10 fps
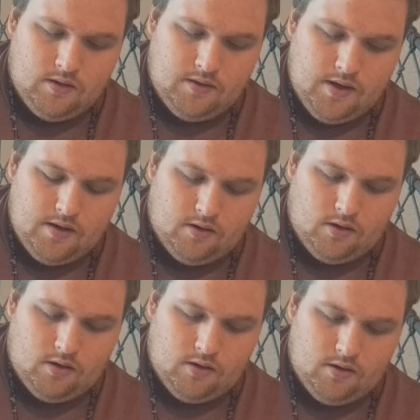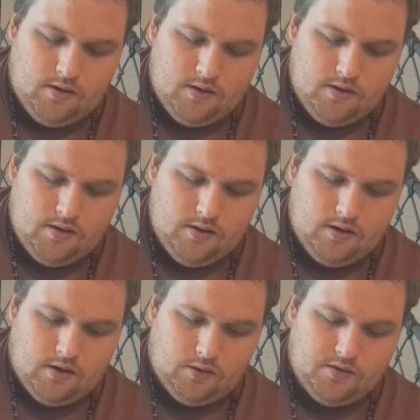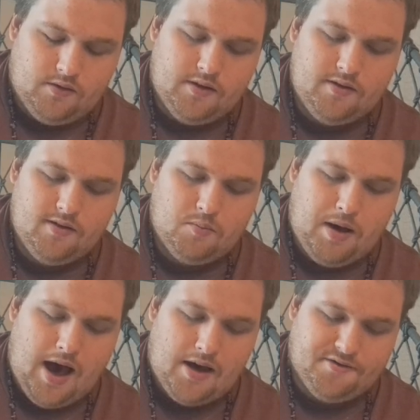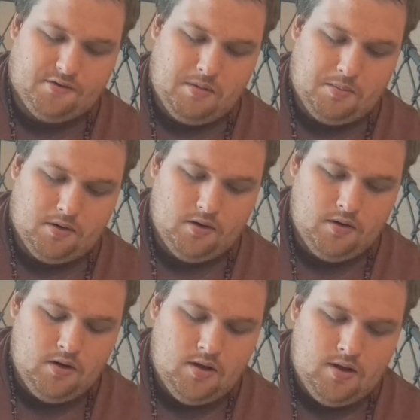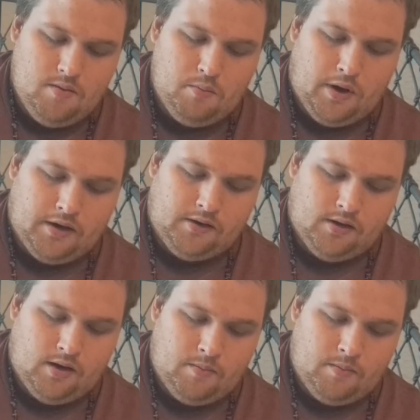this is the past, remember, but